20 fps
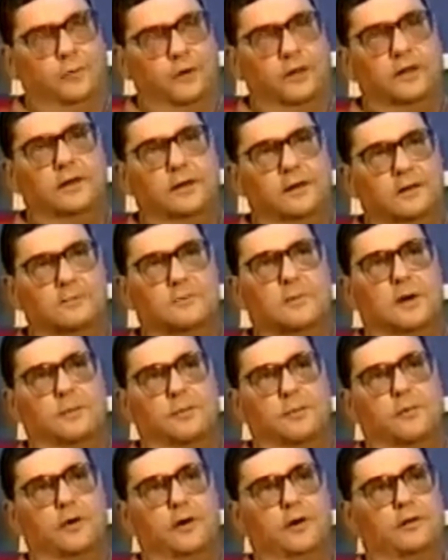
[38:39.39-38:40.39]
really is my
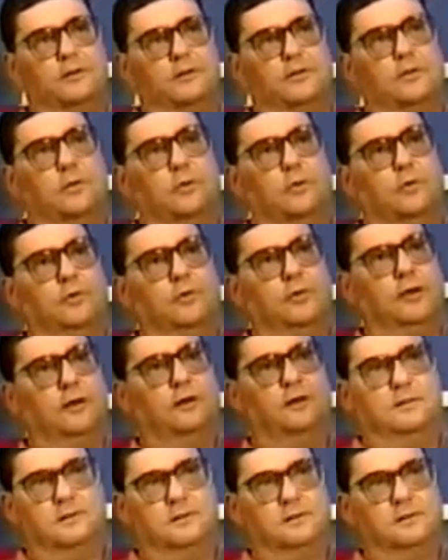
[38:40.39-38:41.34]
point in this whole thing,